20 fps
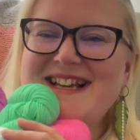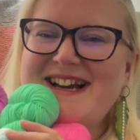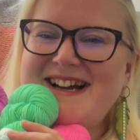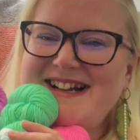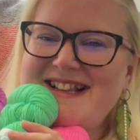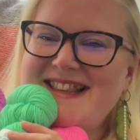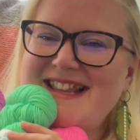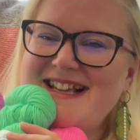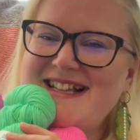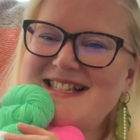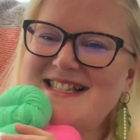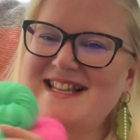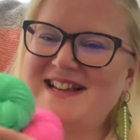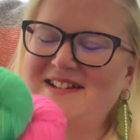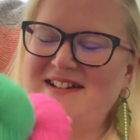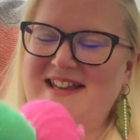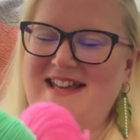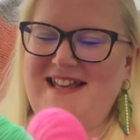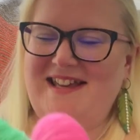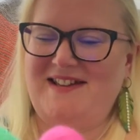aren't they so
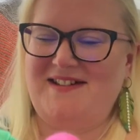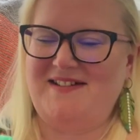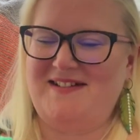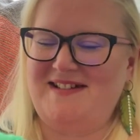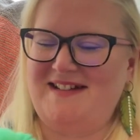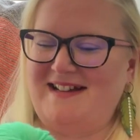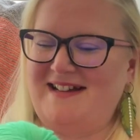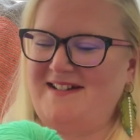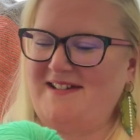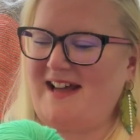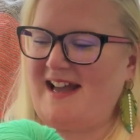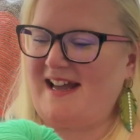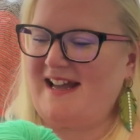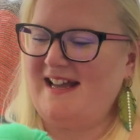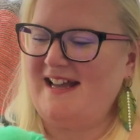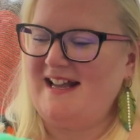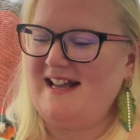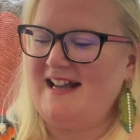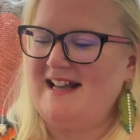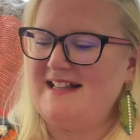cute? Okay,
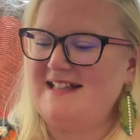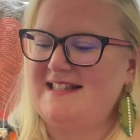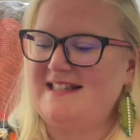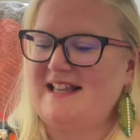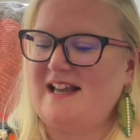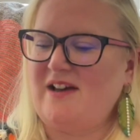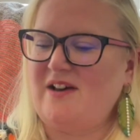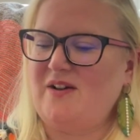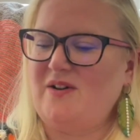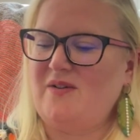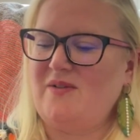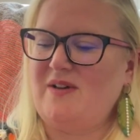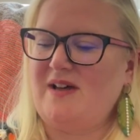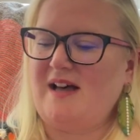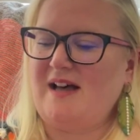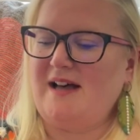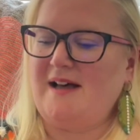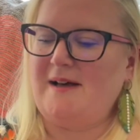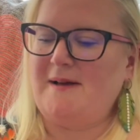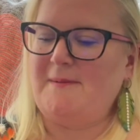so
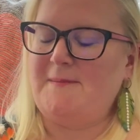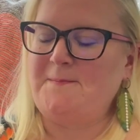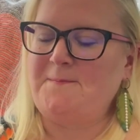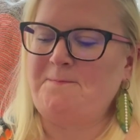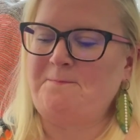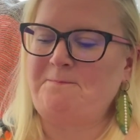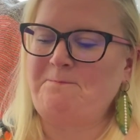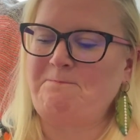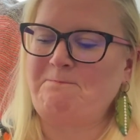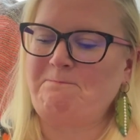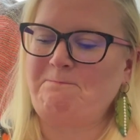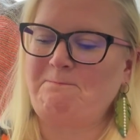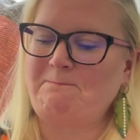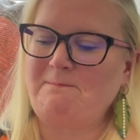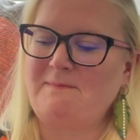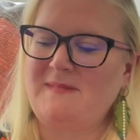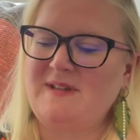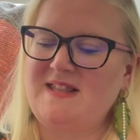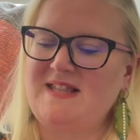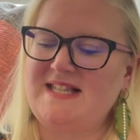
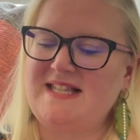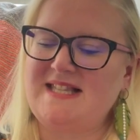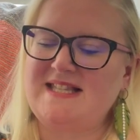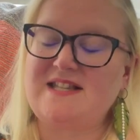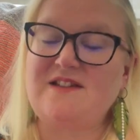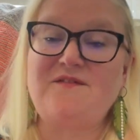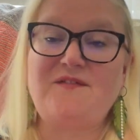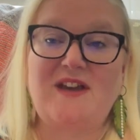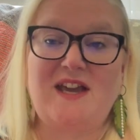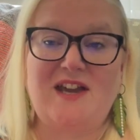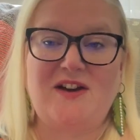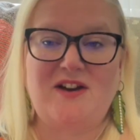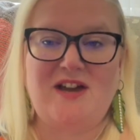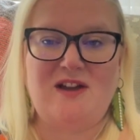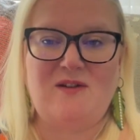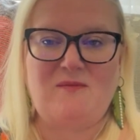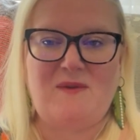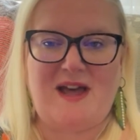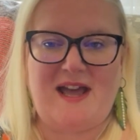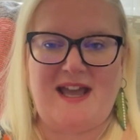this is a
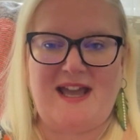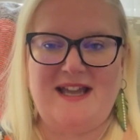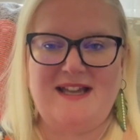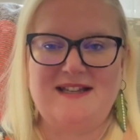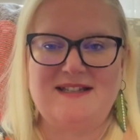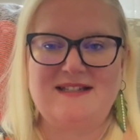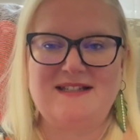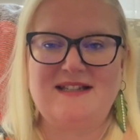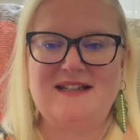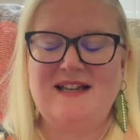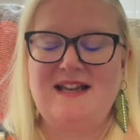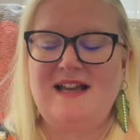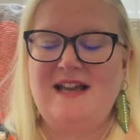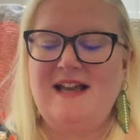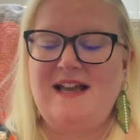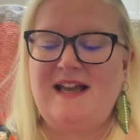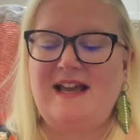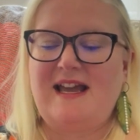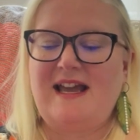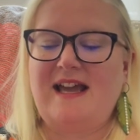fingering weight,
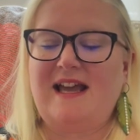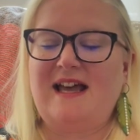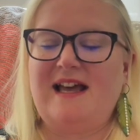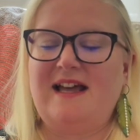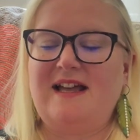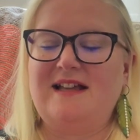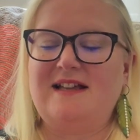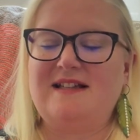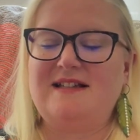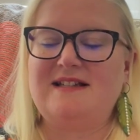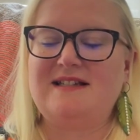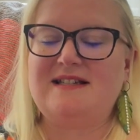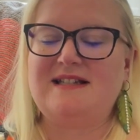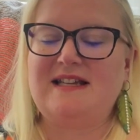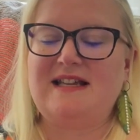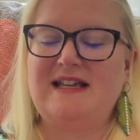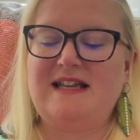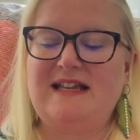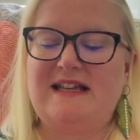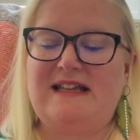and
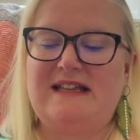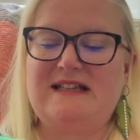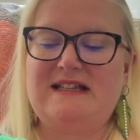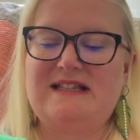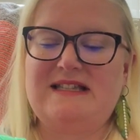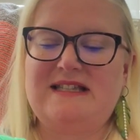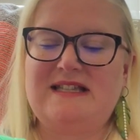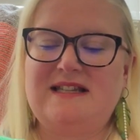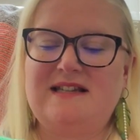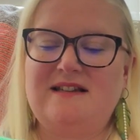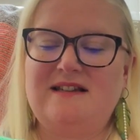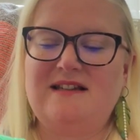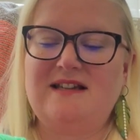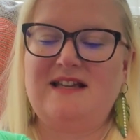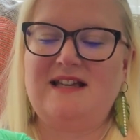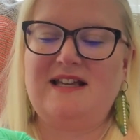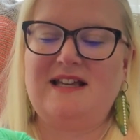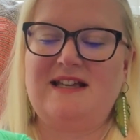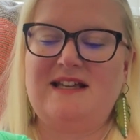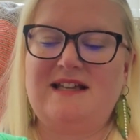it
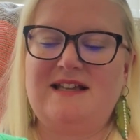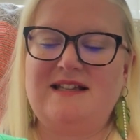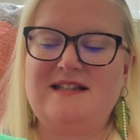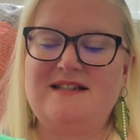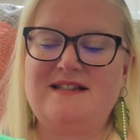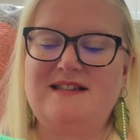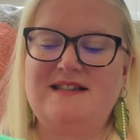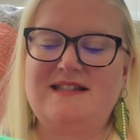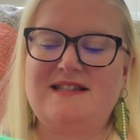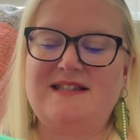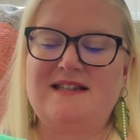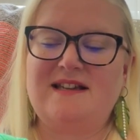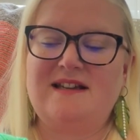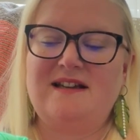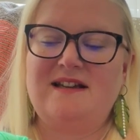is